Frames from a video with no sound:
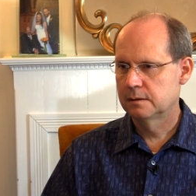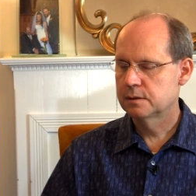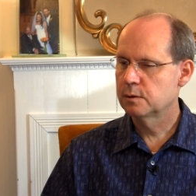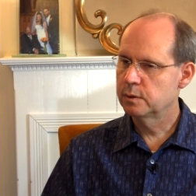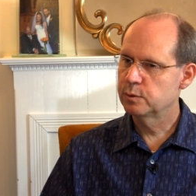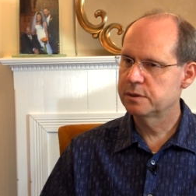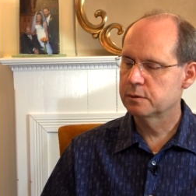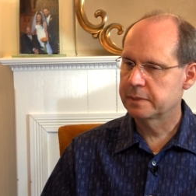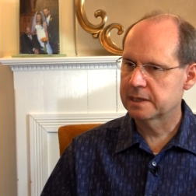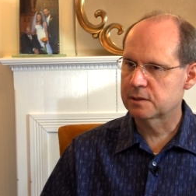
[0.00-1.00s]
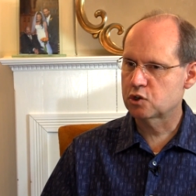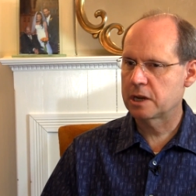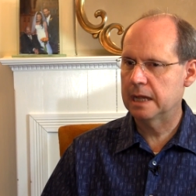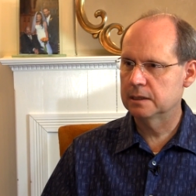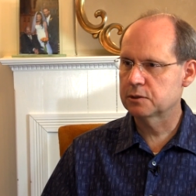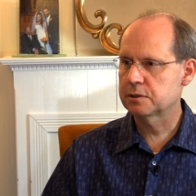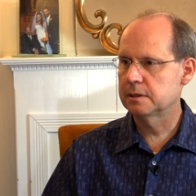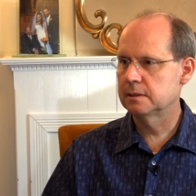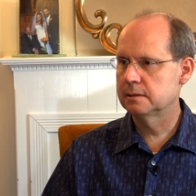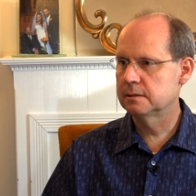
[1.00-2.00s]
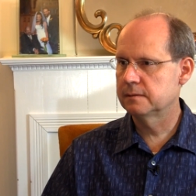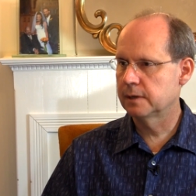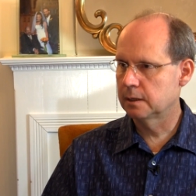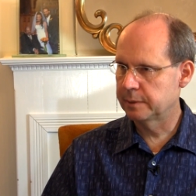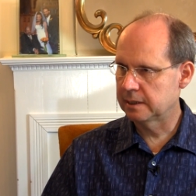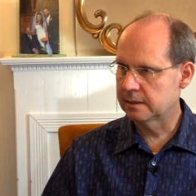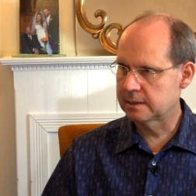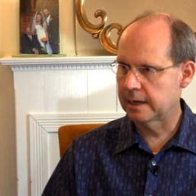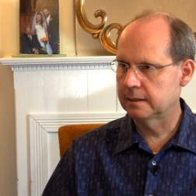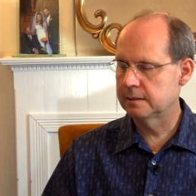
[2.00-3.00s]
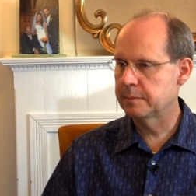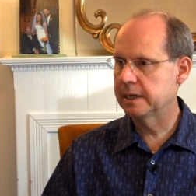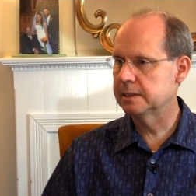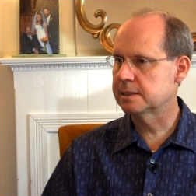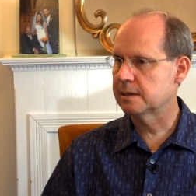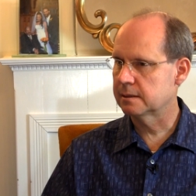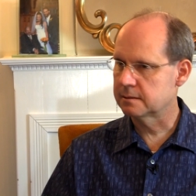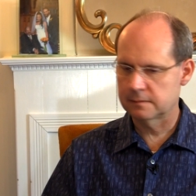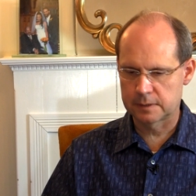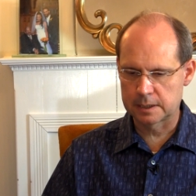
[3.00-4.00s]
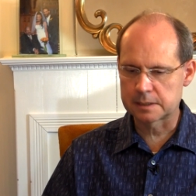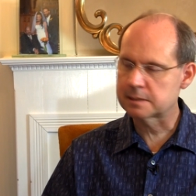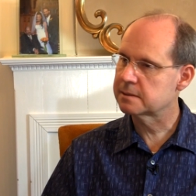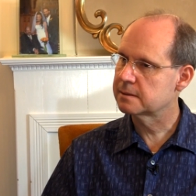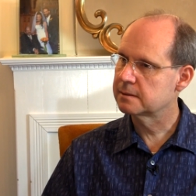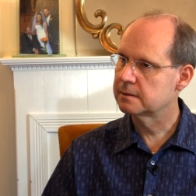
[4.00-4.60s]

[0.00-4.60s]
So what was your biggest challenge in developing the Taly Mindset device?